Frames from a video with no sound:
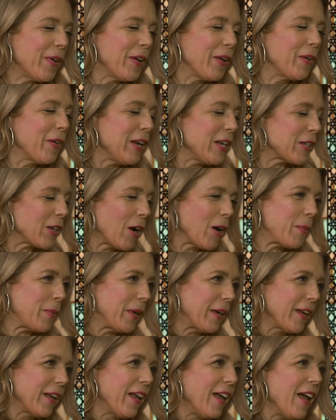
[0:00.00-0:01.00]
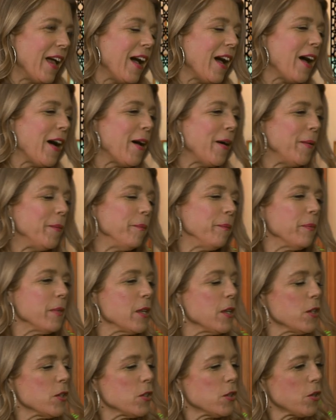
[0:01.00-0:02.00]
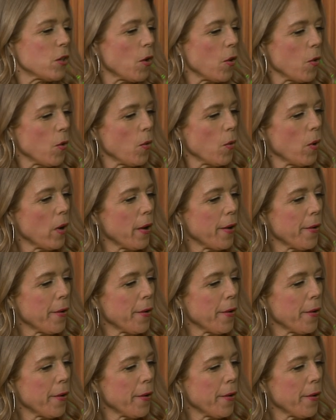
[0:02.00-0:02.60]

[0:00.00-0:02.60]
a great topic. Um, so